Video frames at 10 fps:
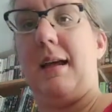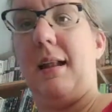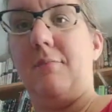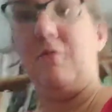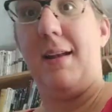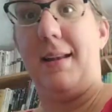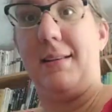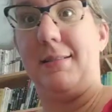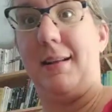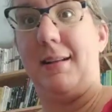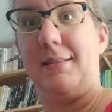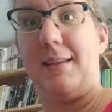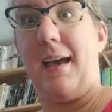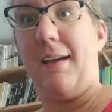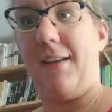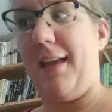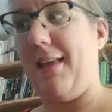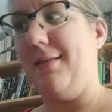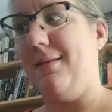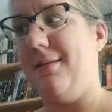And I'm really excited to have
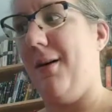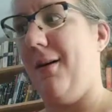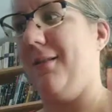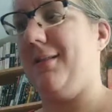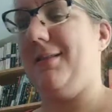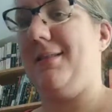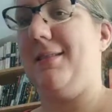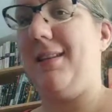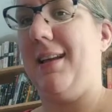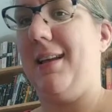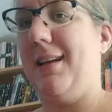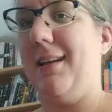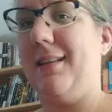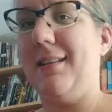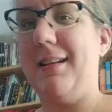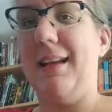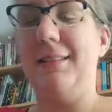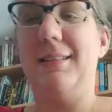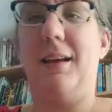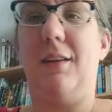it in the box. The
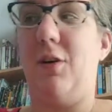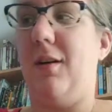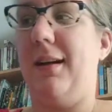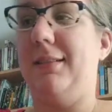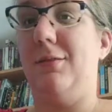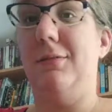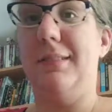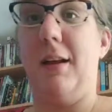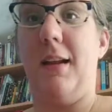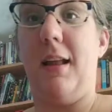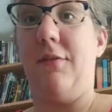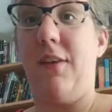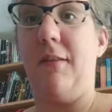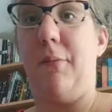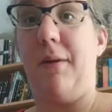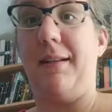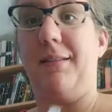next thing I've got is also another very